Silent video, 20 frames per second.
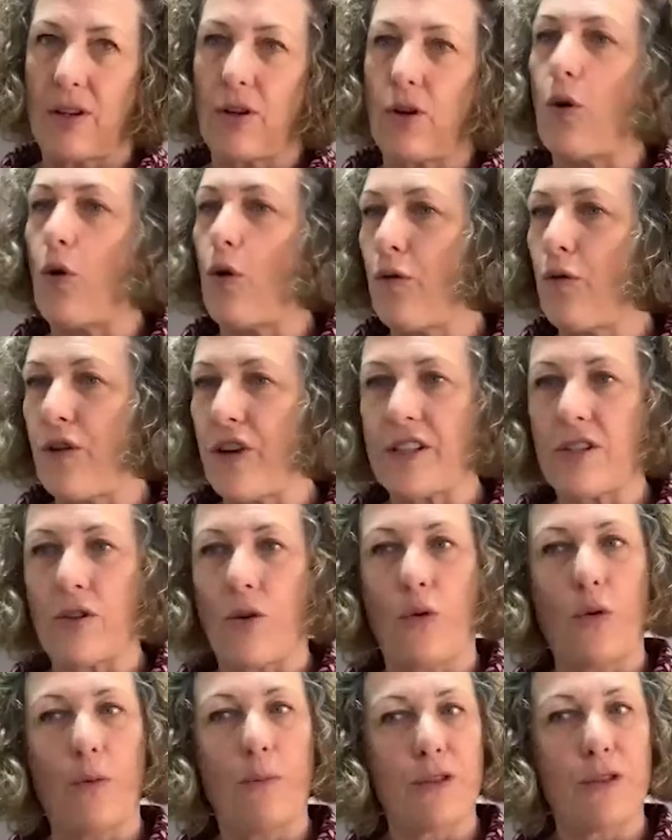COVID
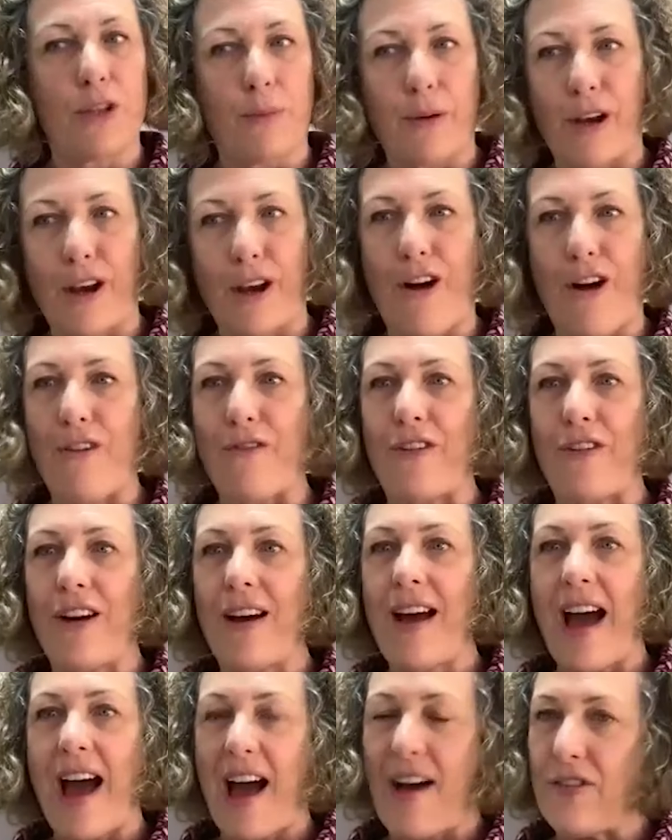opened up a lot of
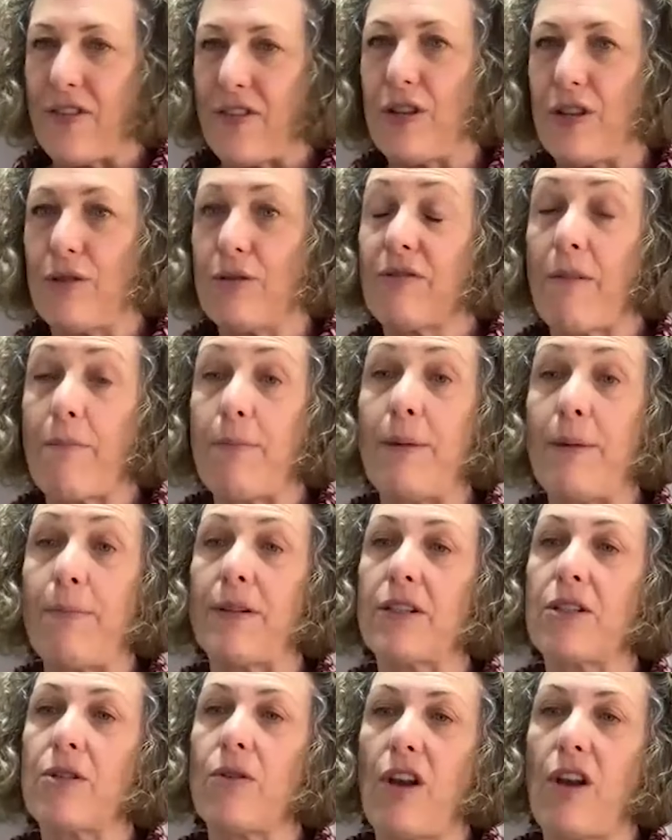avenues for
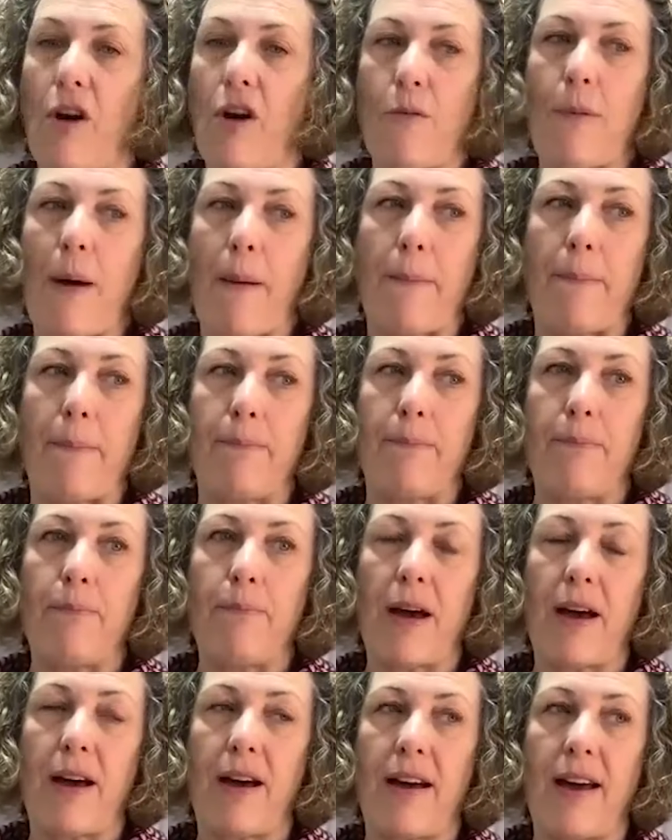people. So a lot of my,
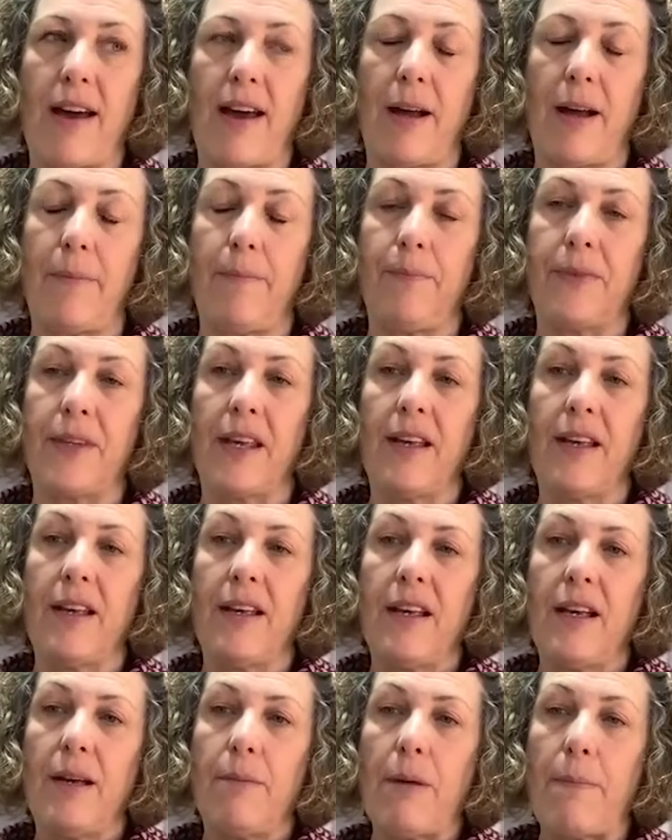my um,
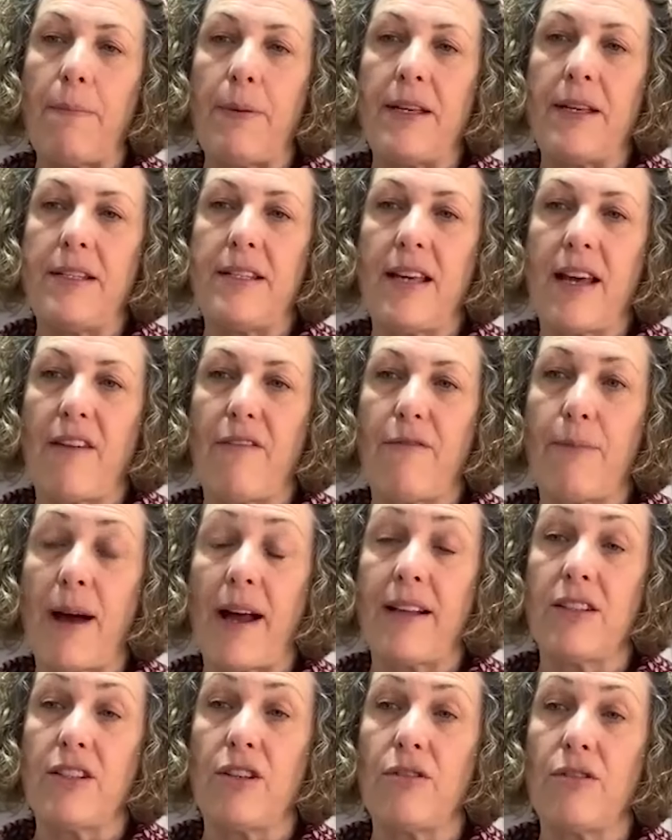my P D F
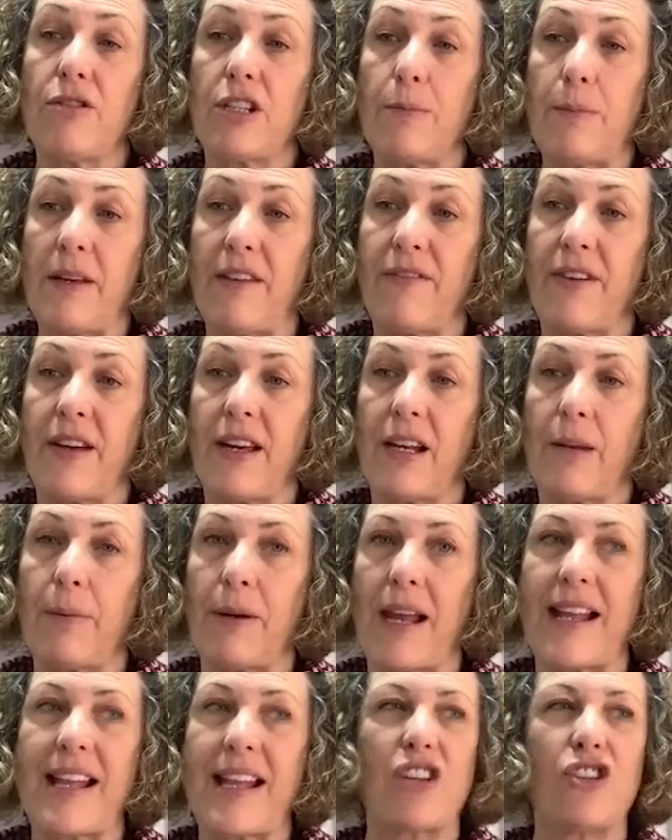patterns used to be available,
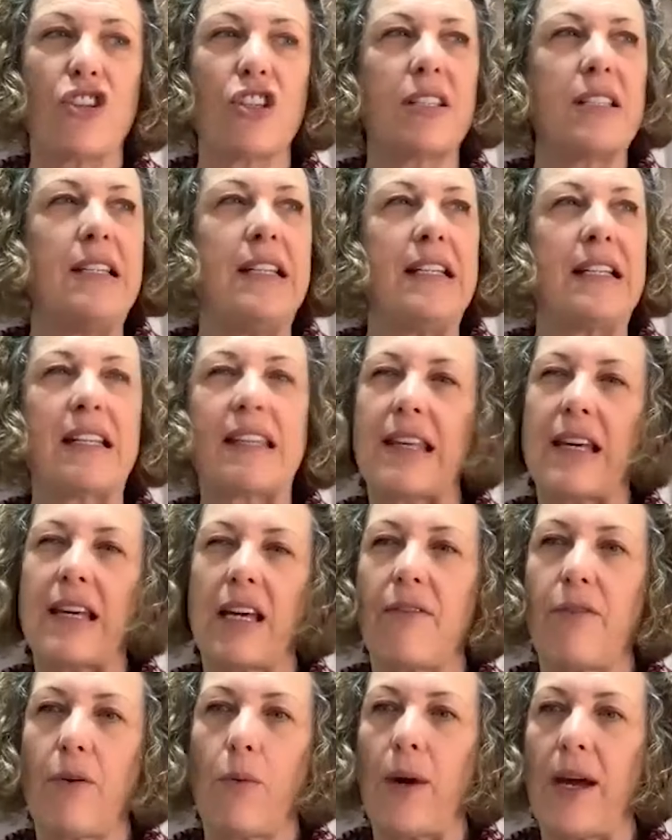and I just need to think
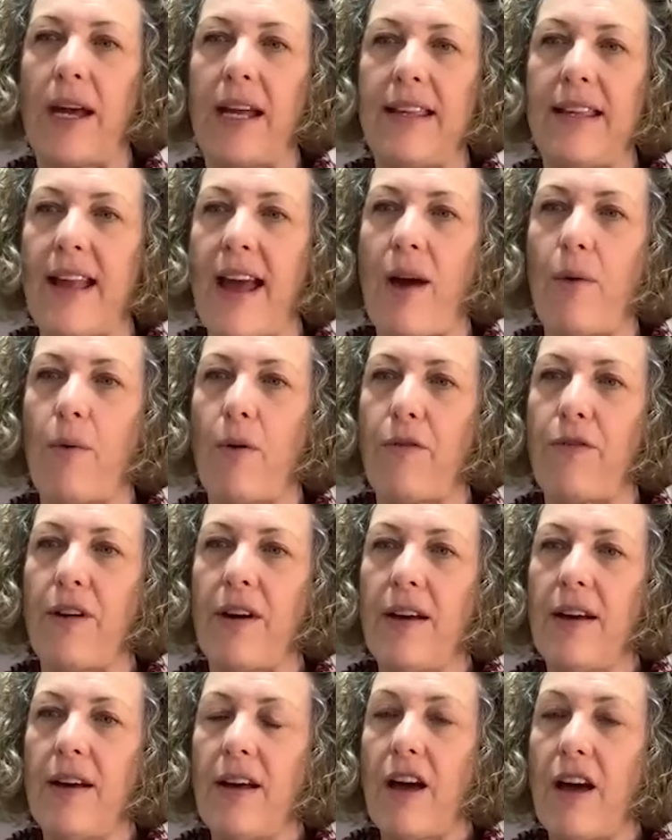of a way now of,
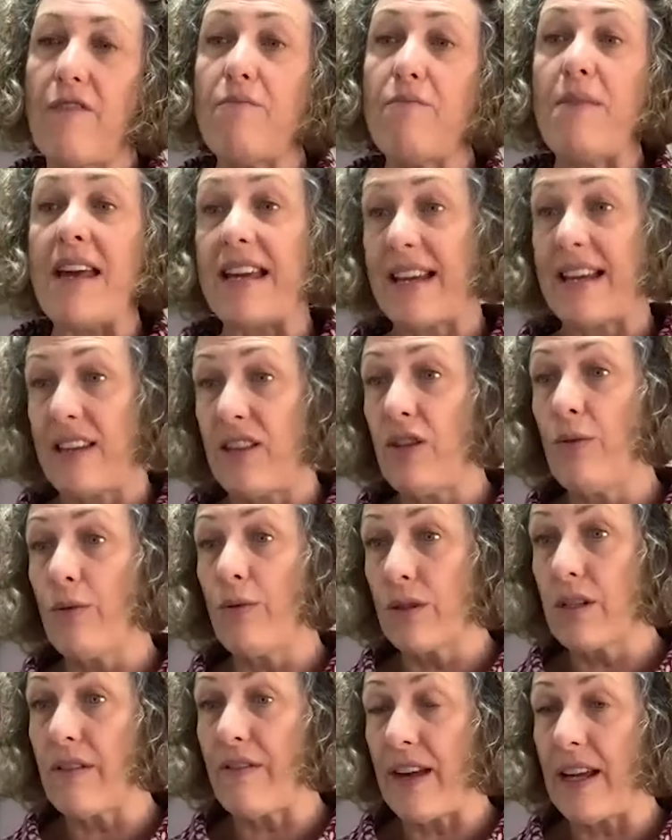of making
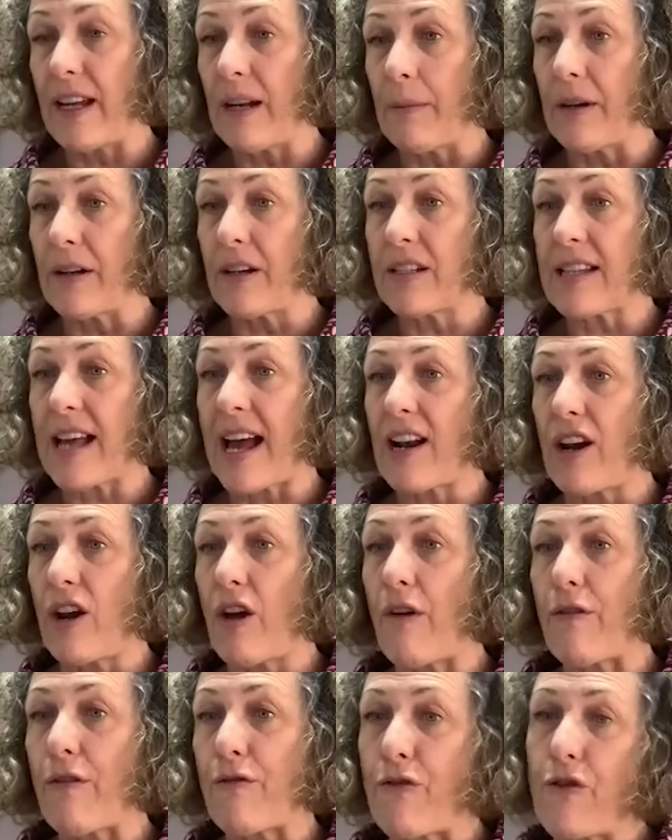those available, because I had a lot
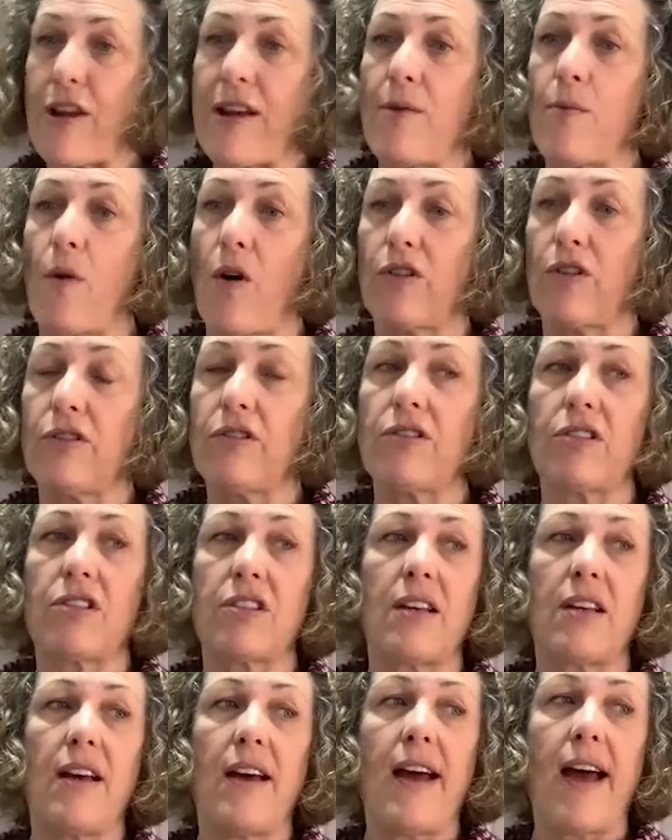of free
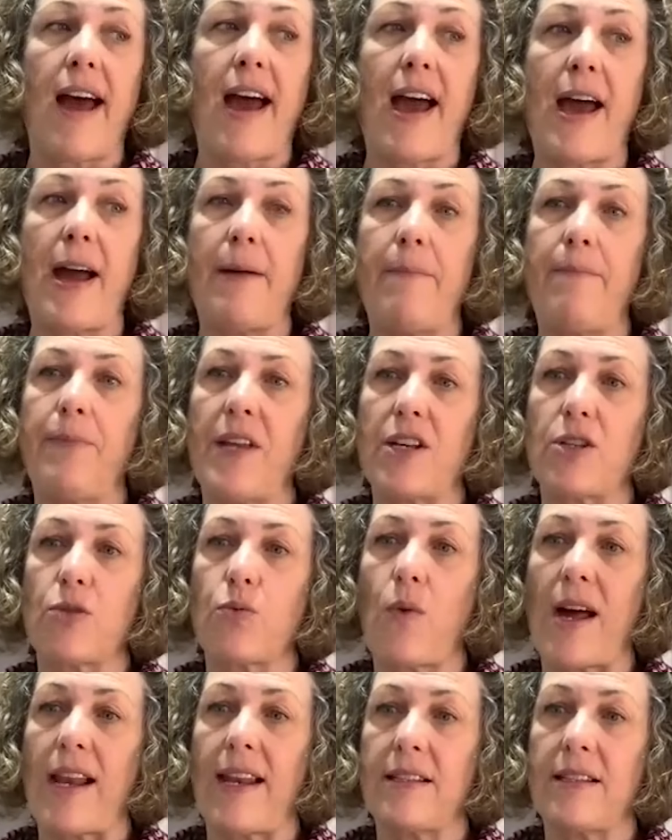ones um, as
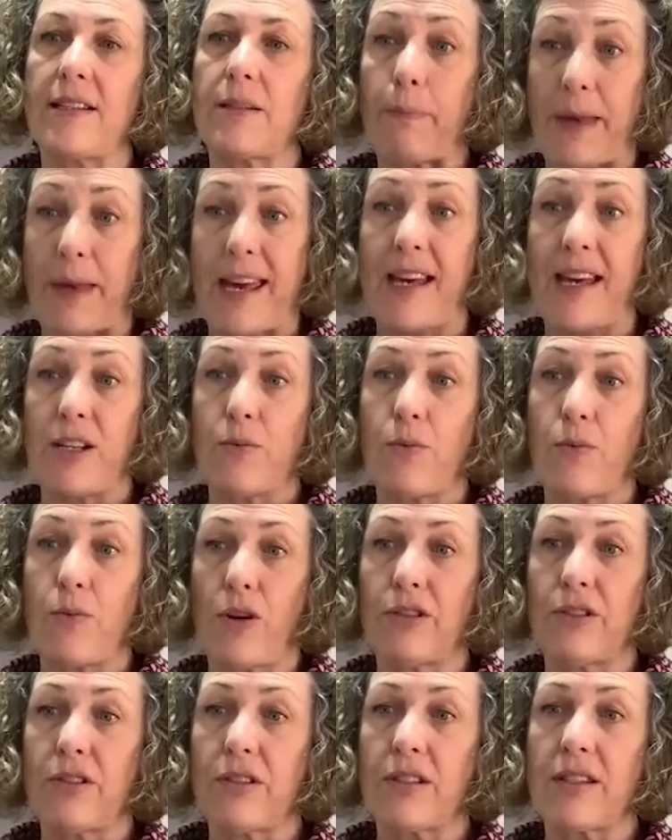well as paid
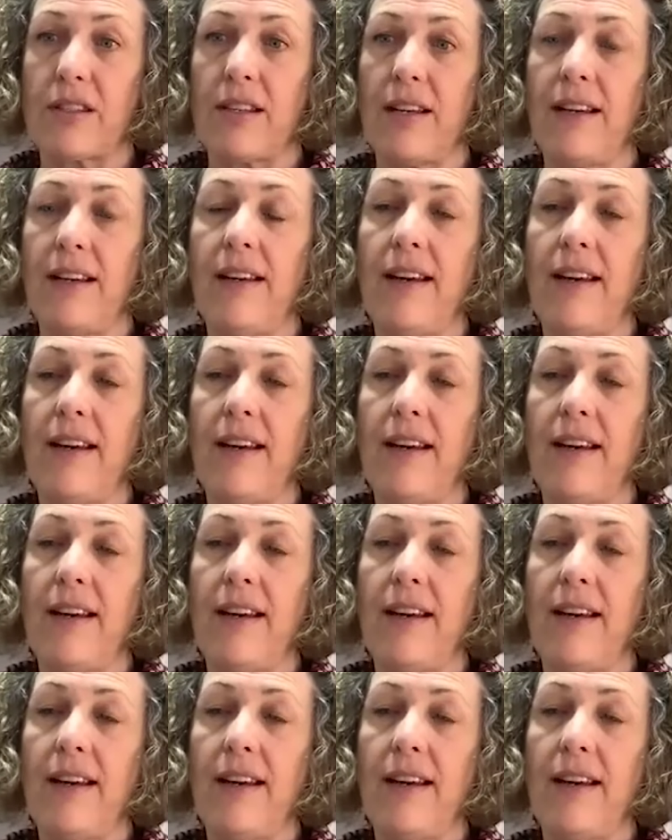ones.